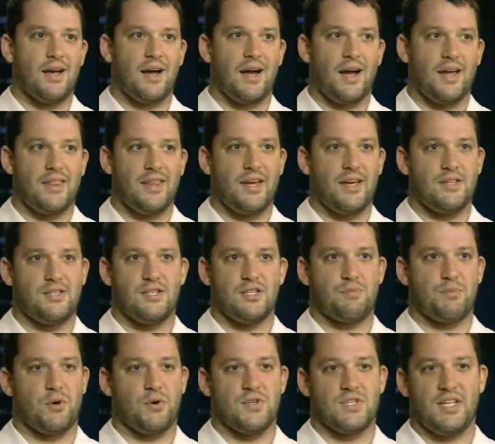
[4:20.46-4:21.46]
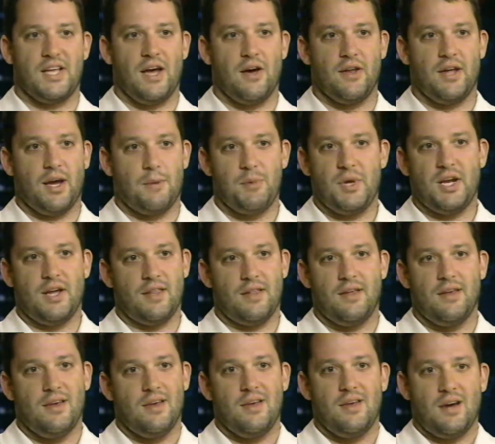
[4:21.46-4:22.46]
I think it's his personality. I mean, I
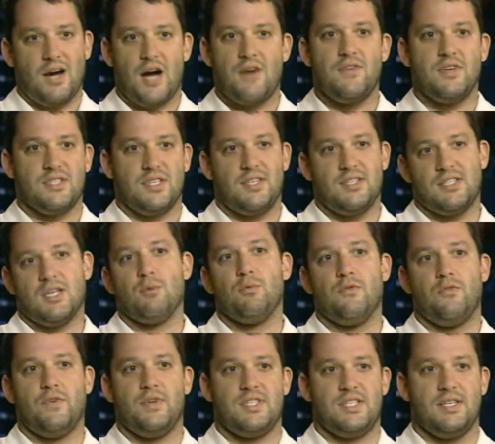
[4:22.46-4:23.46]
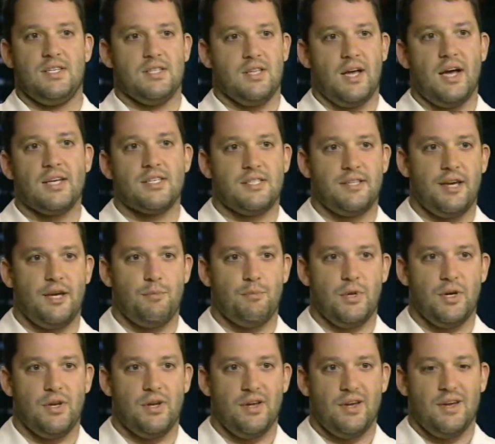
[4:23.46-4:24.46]
obviously some of it's his last name,
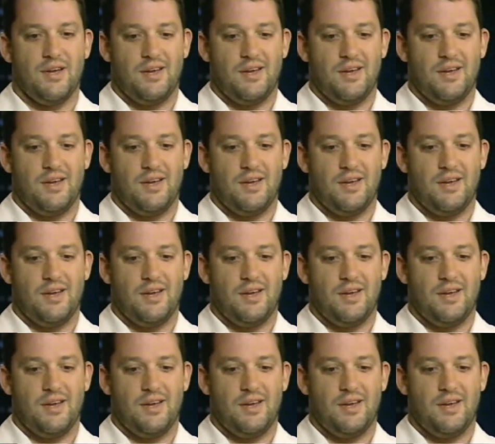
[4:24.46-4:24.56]
but